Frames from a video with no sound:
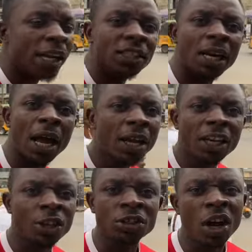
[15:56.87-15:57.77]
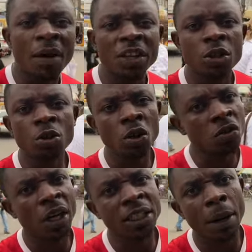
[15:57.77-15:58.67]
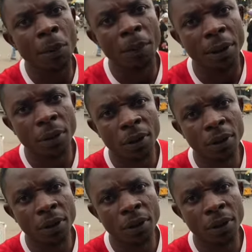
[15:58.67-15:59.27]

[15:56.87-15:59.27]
Nigeria, it does not have a solution to Nigeria problem.